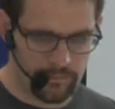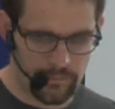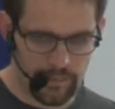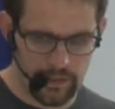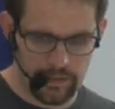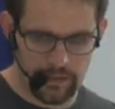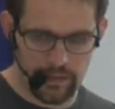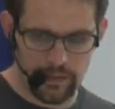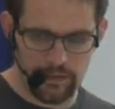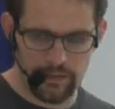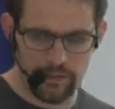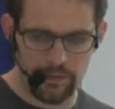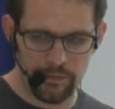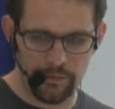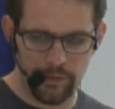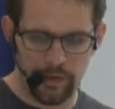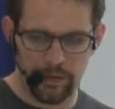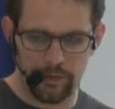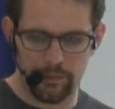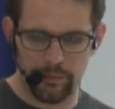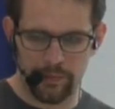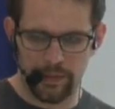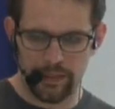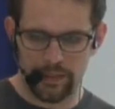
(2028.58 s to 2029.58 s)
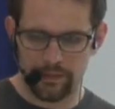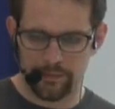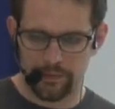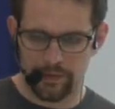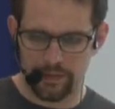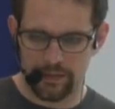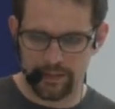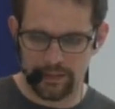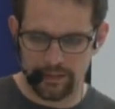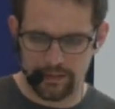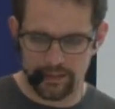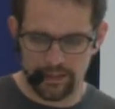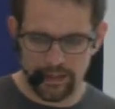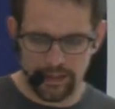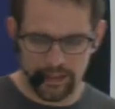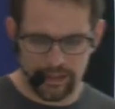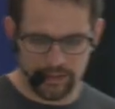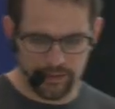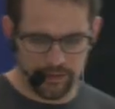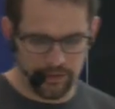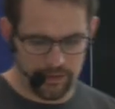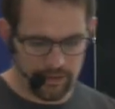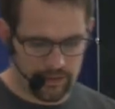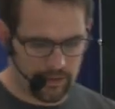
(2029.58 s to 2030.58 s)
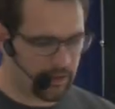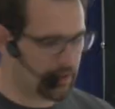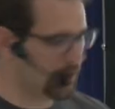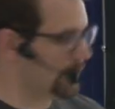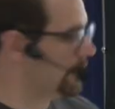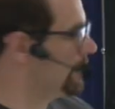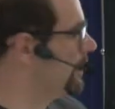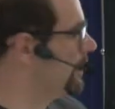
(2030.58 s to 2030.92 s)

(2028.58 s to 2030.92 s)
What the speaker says: It's actually very weird when the characters are so